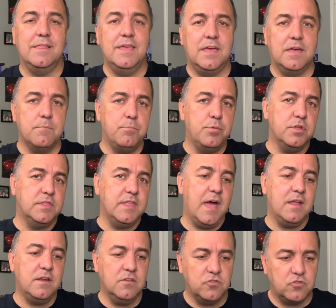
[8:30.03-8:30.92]
and put
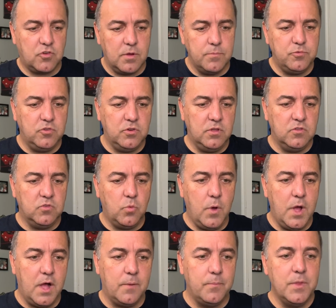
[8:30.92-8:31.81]
that in the description as
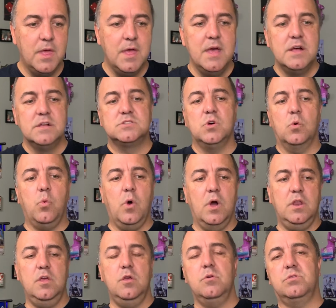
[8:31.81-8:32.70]
well. So what
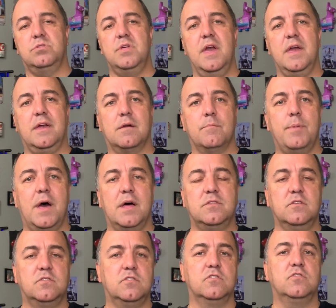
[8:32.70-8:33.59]
do you think about
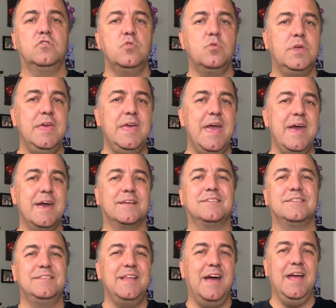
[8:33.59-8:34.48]
the Suzuki
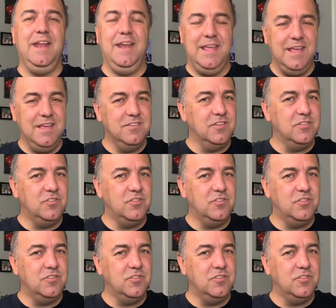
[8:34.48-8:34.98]
X90? Is it too